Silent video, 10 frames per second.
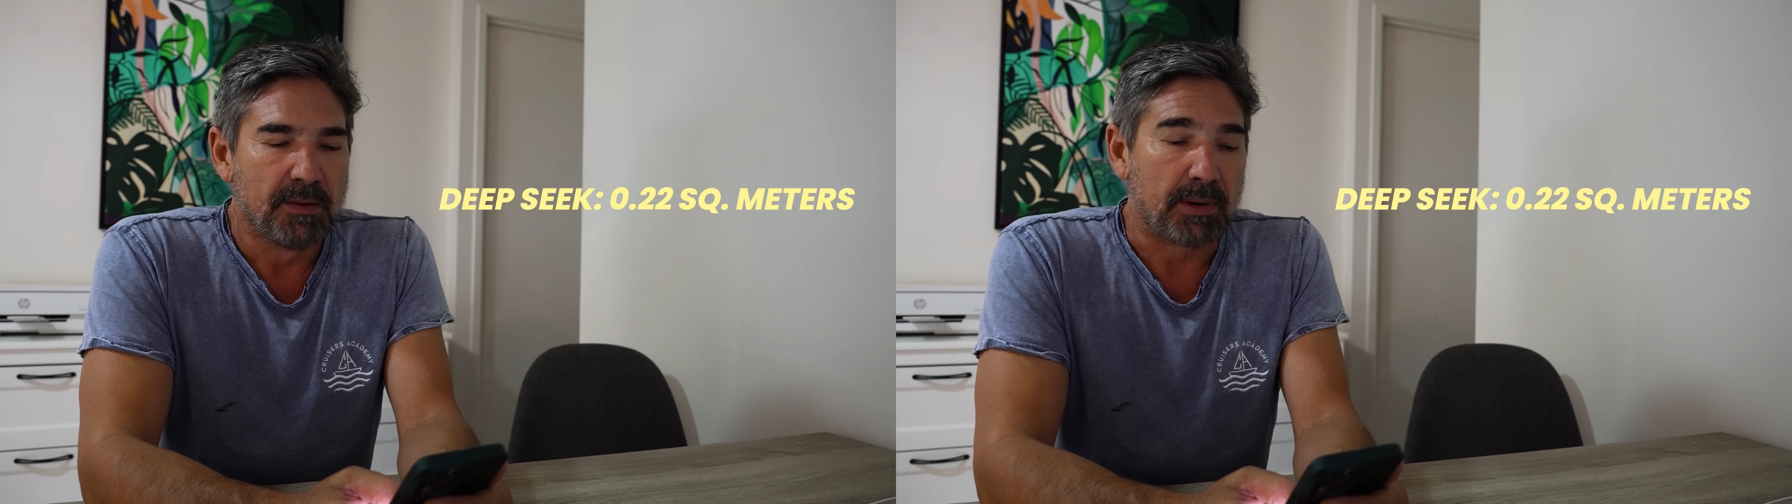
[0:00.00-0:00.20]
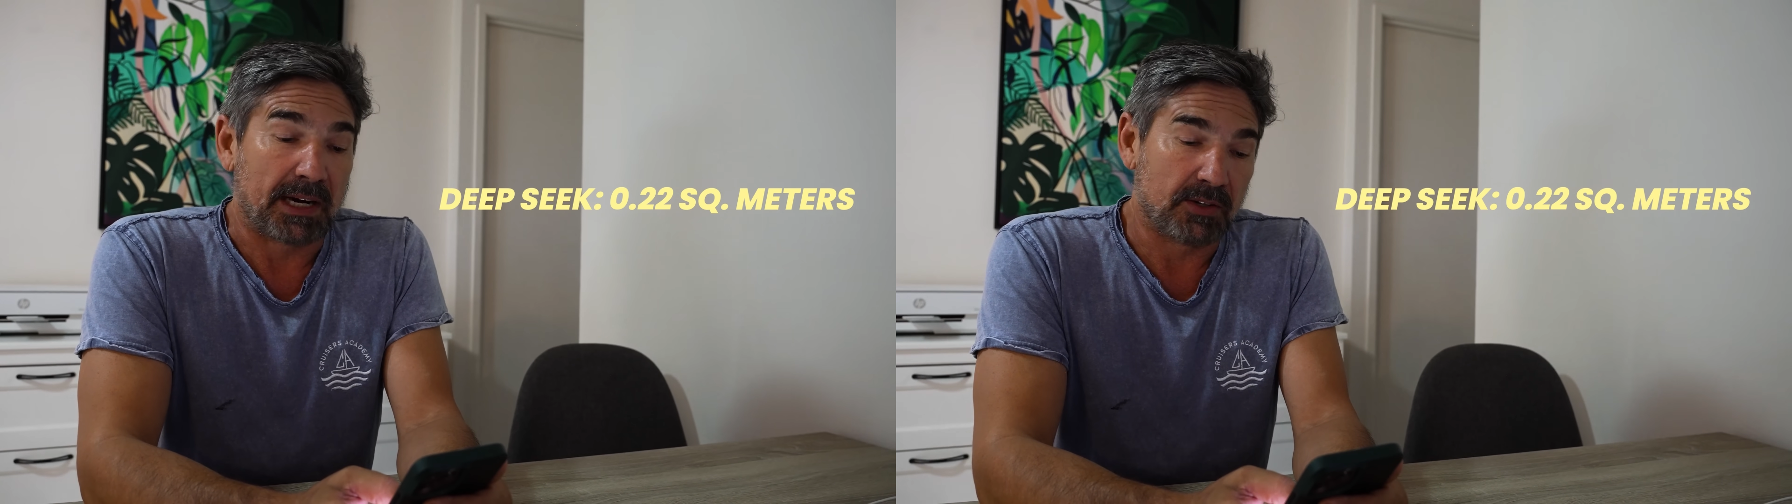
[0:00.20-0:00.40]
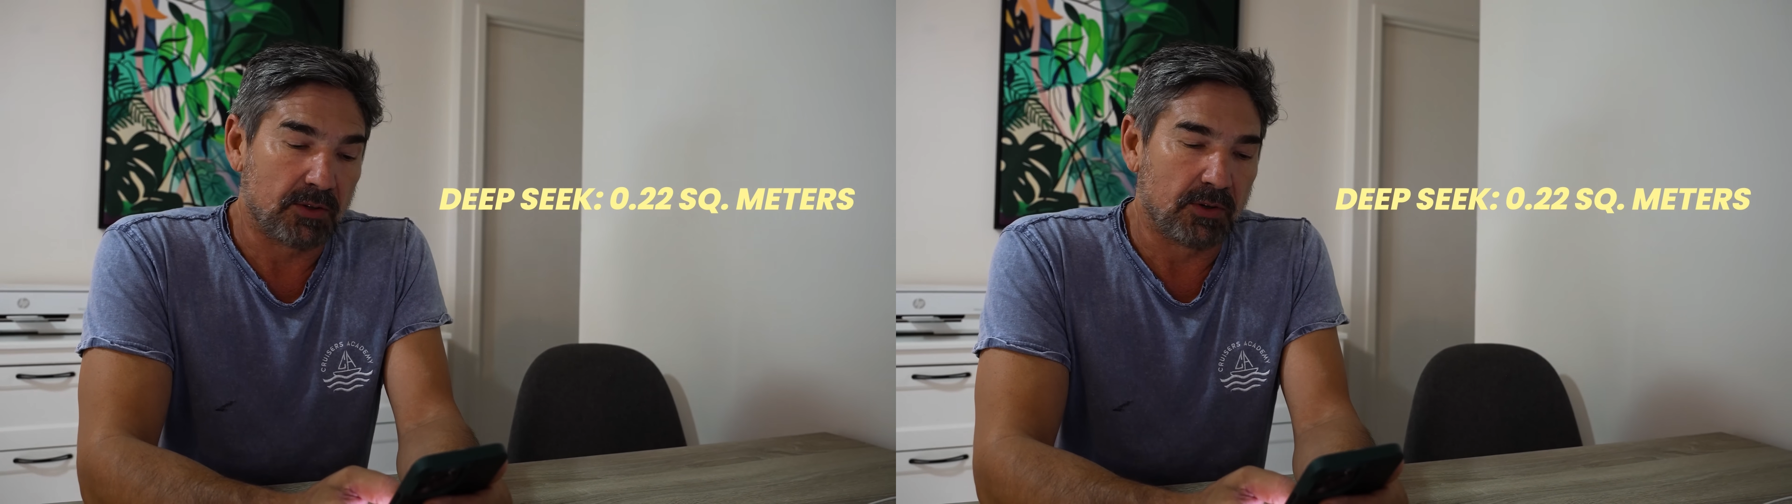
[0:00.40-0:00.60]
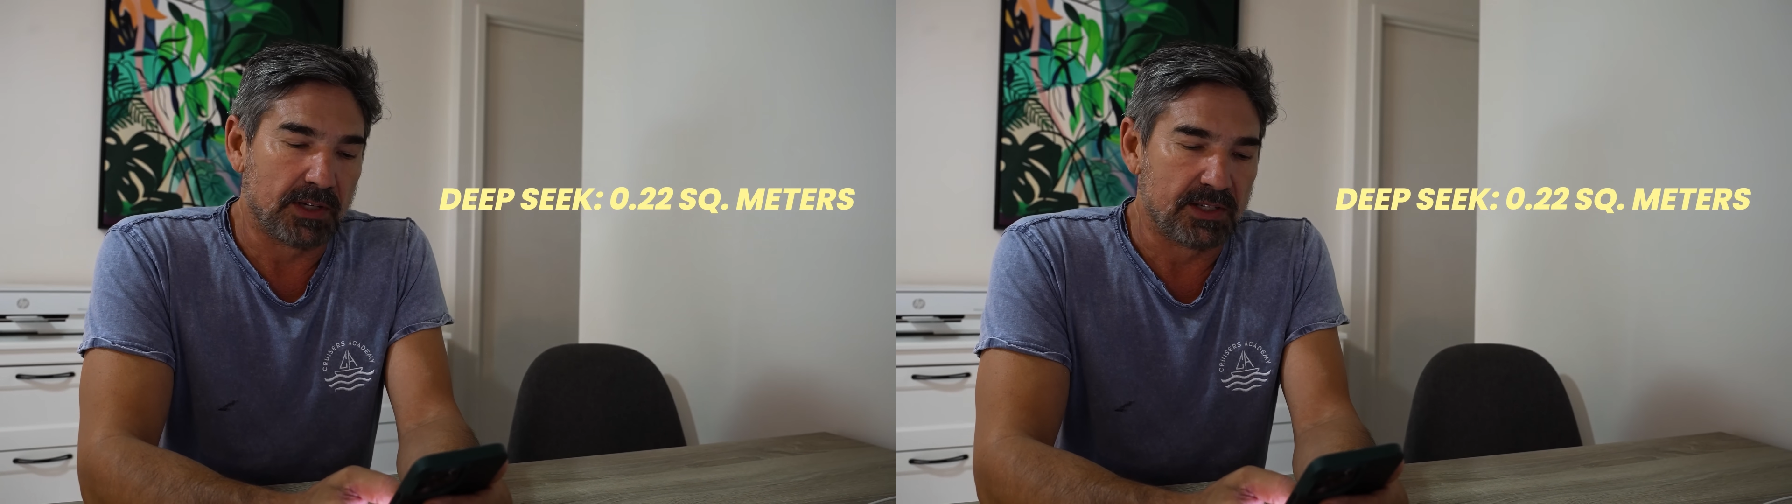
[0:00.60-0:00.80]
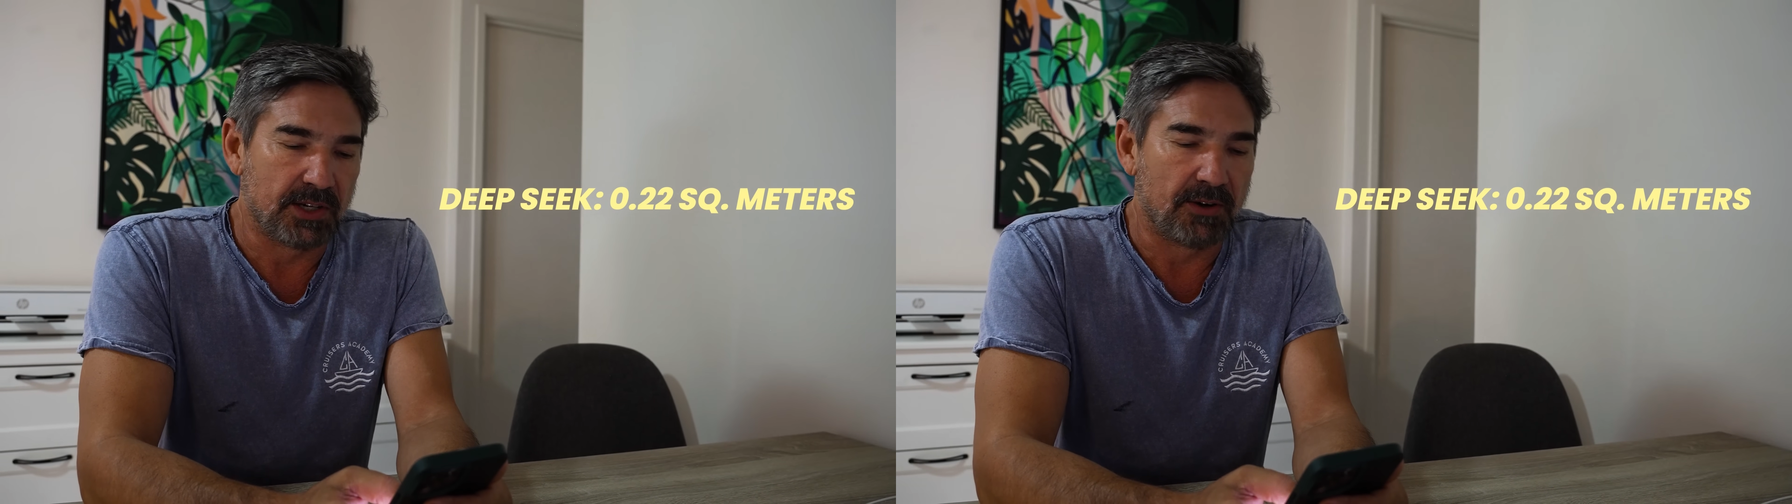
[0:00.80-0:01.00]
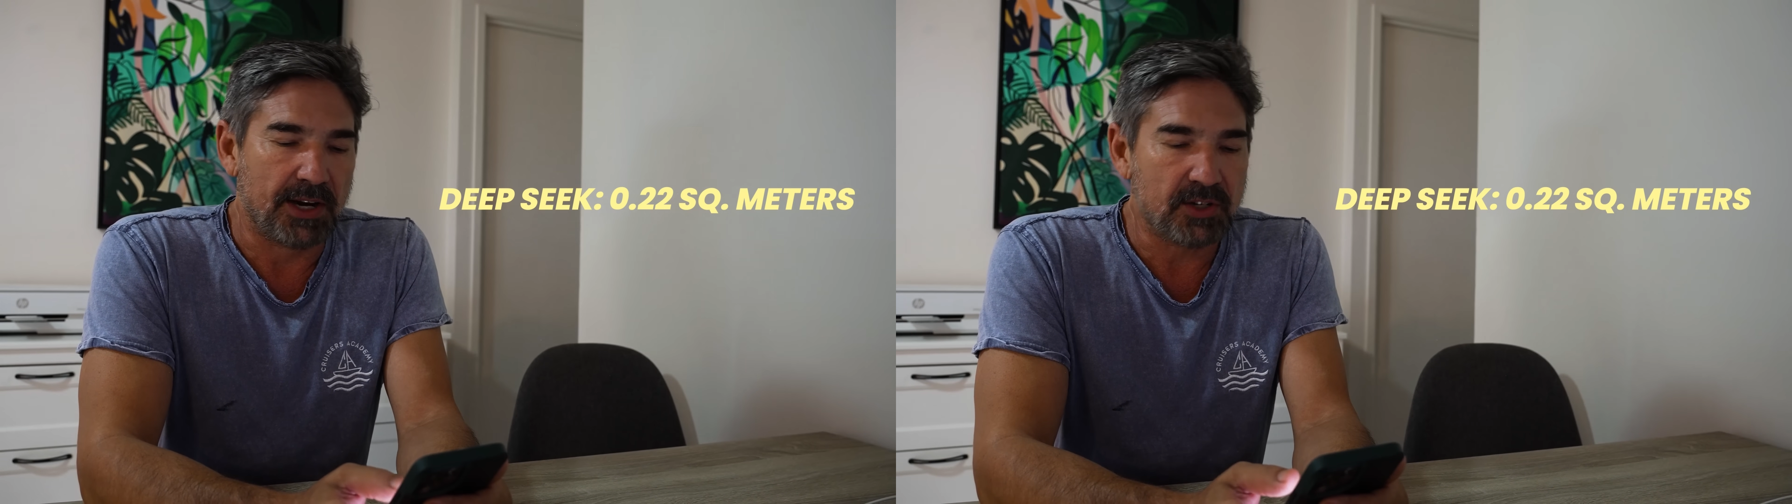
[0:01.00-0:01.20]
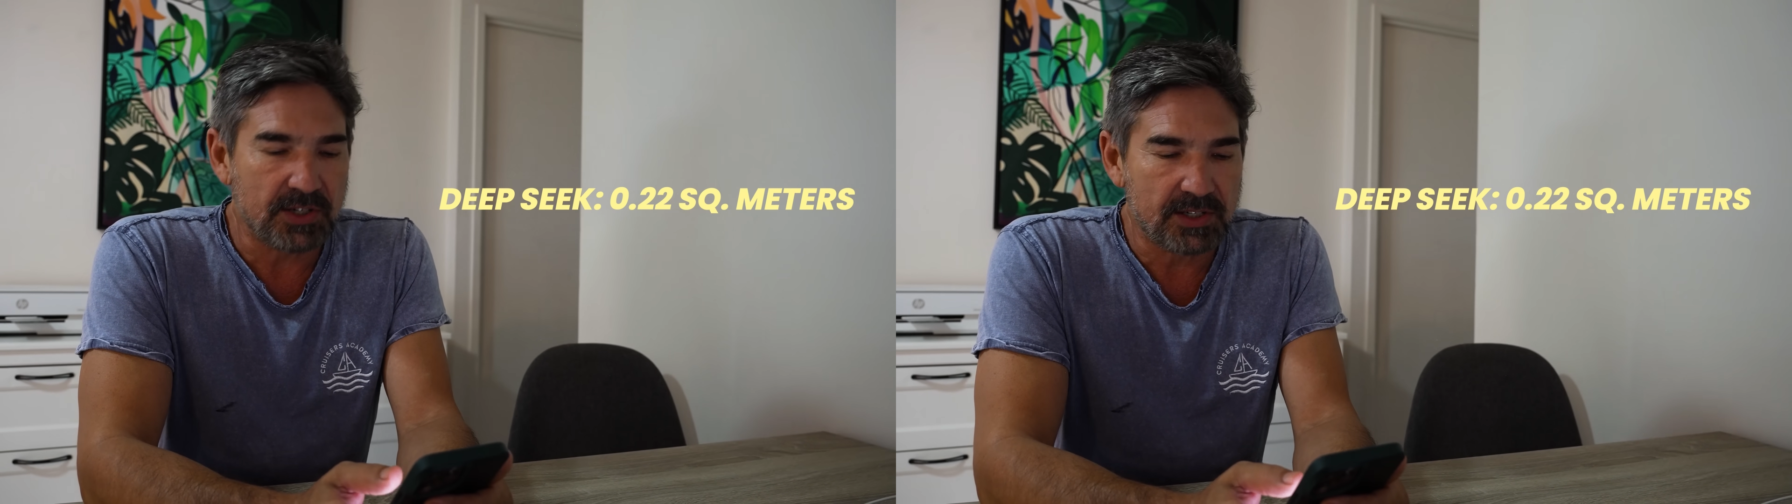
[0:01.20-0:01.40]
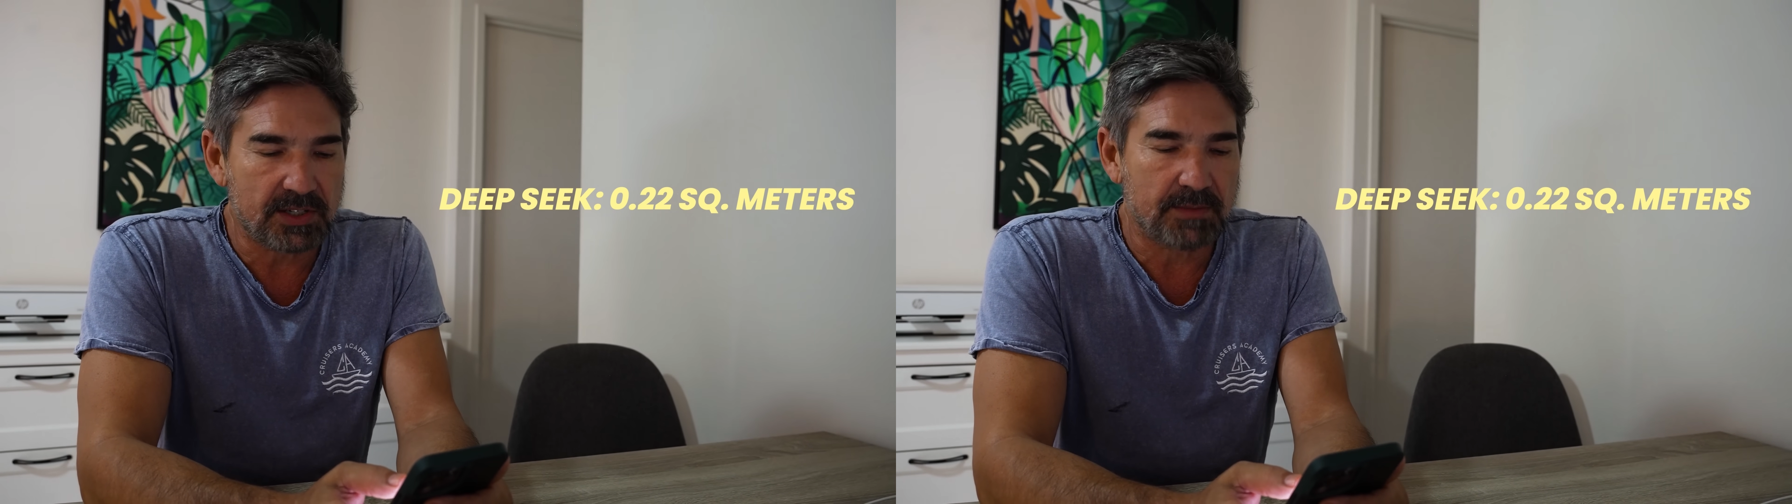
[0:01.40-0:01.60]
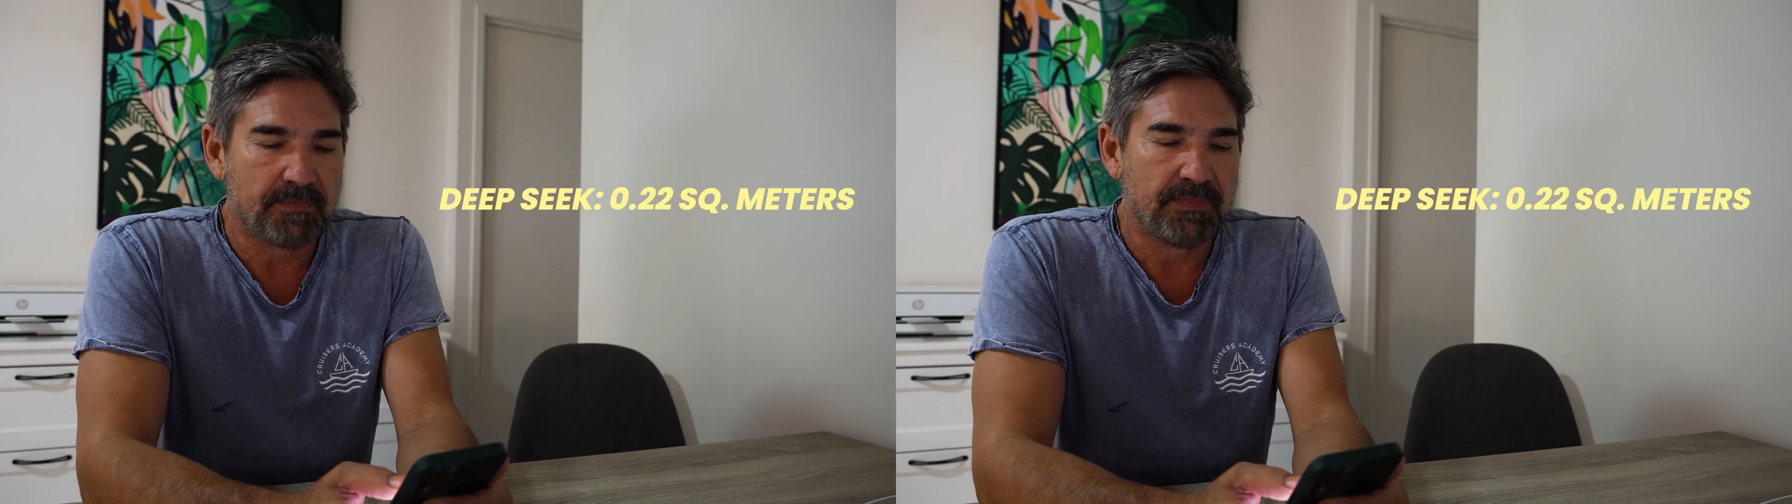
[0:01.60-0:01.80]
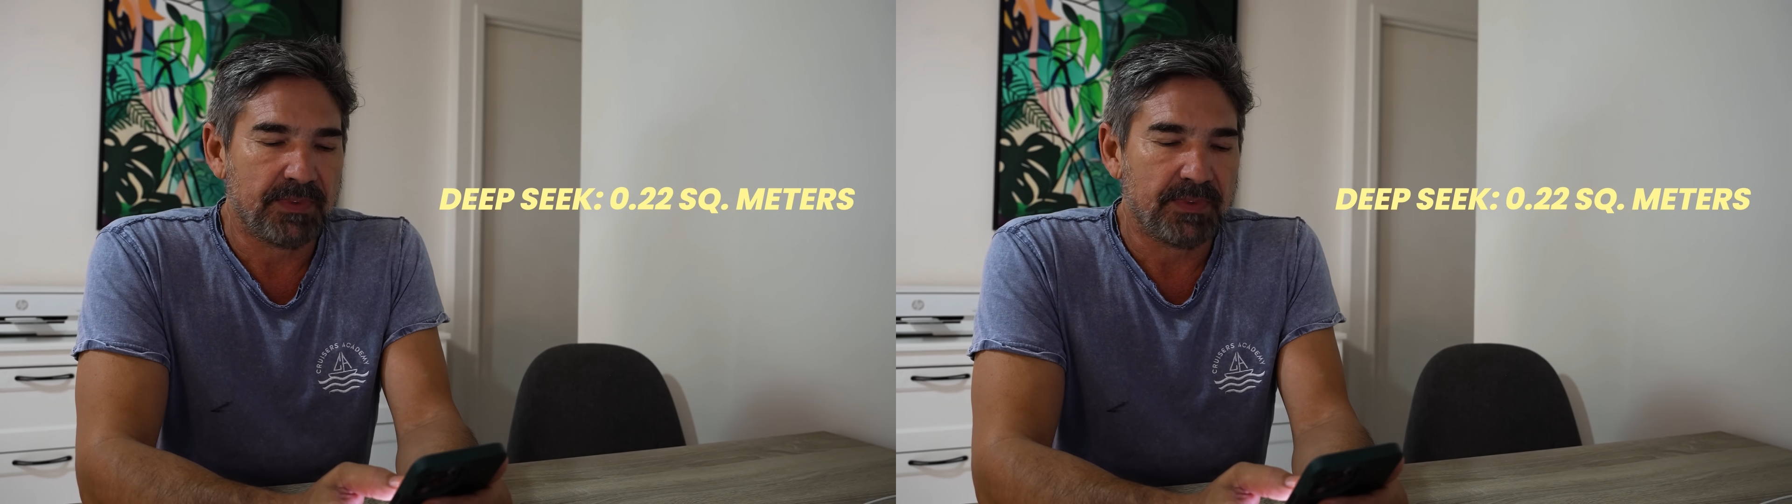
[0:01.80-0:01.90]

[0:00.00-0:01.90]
Practical considerations